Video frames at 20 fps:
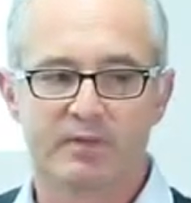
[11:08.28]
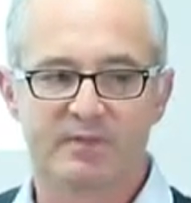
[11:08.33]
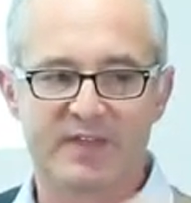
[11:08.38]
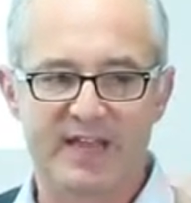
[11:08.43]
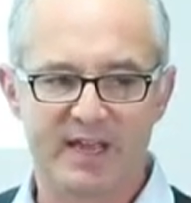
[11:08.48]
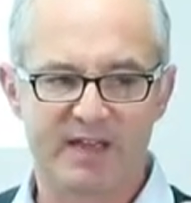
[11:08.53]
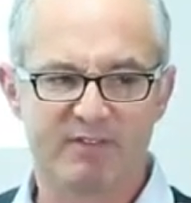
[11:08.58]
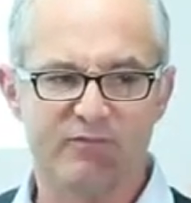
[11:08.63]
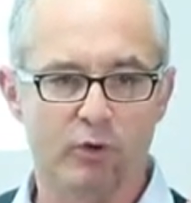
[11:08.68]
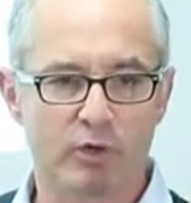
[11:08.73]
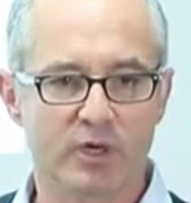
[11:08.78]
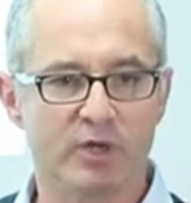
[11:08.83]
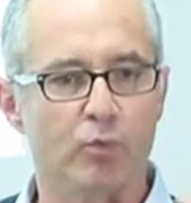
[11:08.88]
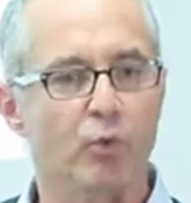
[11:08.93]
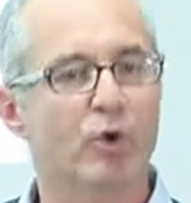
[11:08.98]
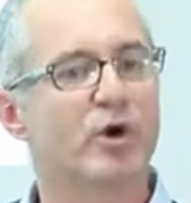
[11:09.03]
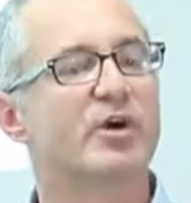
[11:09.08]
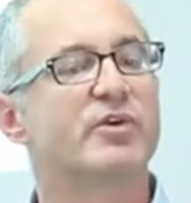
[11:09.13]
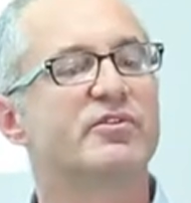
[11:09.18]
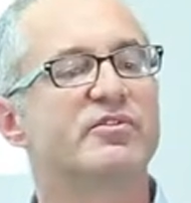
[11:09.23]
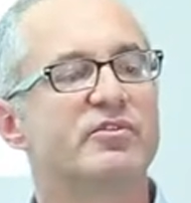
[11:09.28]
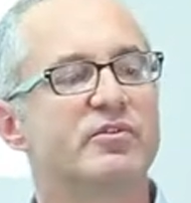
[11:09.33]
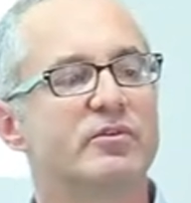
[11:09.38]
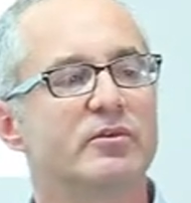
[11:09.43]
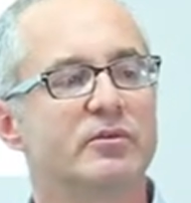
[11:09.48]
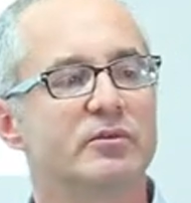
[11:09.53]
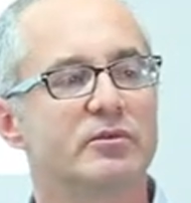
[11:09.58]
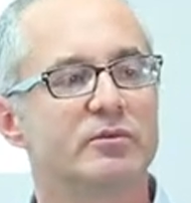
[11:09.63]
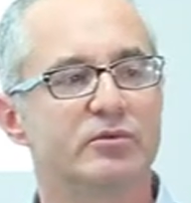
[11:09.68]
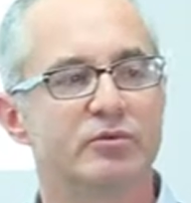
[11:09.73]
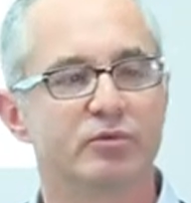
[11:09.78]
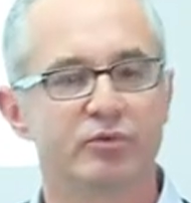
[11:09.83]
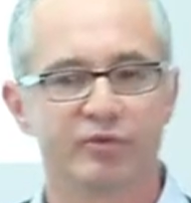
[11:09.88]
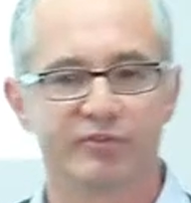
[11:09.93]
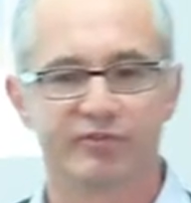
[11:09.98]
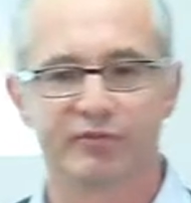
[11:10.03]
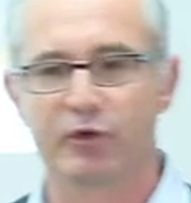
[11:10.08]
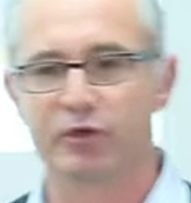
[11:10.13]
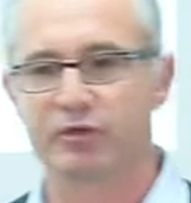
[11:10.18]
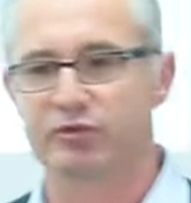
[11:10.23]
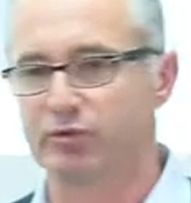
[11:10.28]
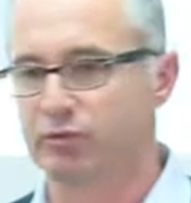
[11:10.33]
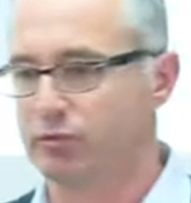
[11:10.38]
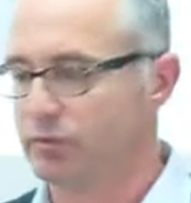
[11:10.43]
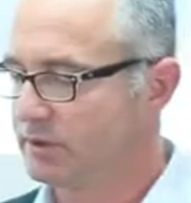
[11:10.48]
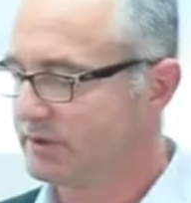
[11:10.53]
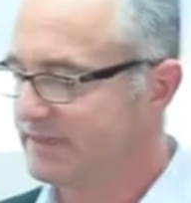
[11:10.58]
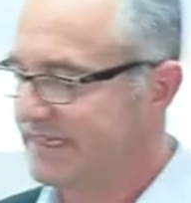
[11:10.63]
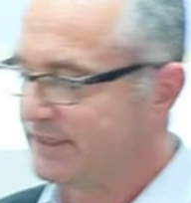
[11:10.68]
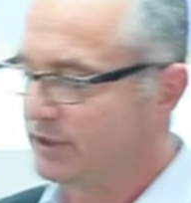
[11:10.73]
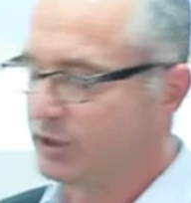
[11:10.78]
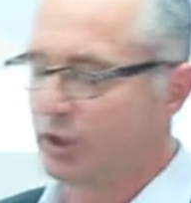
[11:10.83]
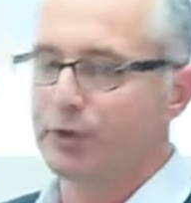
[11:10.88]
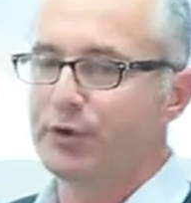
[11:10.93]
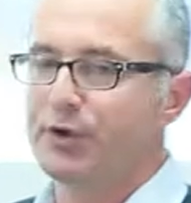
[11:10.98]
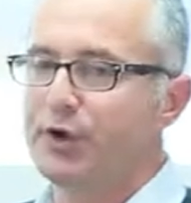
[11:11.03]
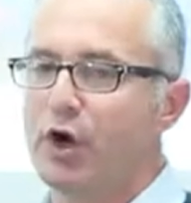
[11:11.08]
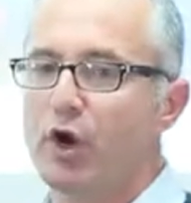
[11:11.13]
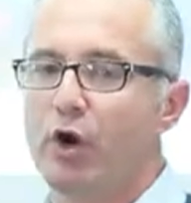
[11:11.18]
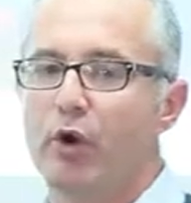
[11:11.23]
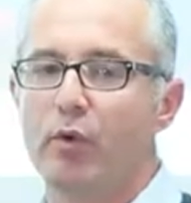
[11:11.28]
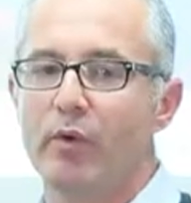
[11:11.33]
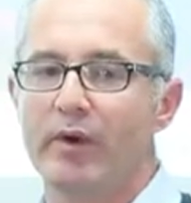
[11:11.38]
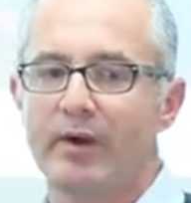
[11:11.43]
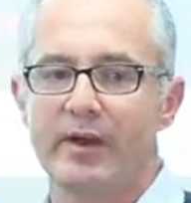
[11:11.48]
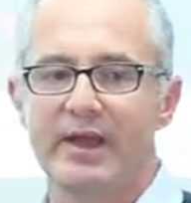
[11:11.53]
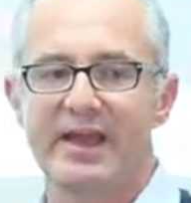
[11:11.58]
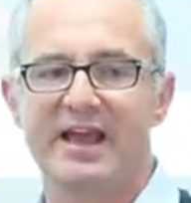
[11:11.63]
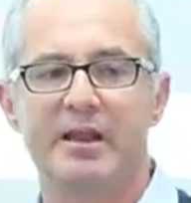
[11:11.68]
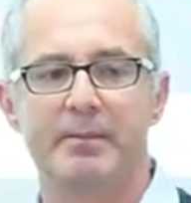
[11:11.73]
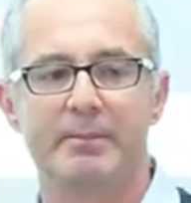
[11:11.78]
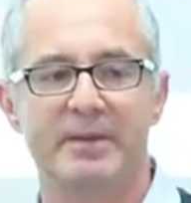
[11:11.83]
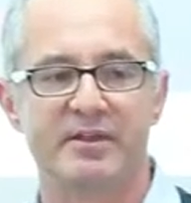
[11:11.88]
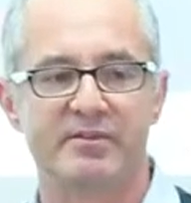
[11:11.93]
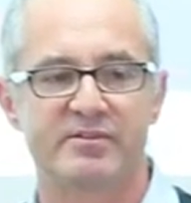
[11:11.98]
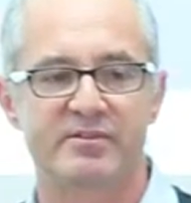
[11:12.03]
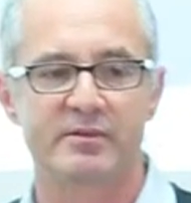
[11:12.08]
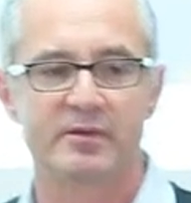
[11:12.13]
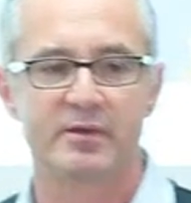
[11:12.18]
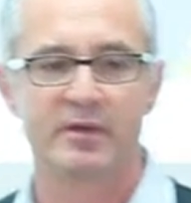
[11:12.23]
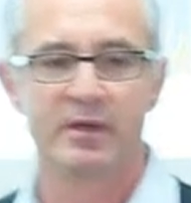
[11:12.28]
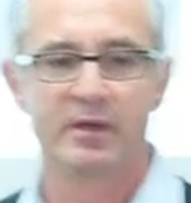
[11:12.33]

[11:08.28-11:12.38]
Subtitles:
They have only words to refer to. They don't know elements,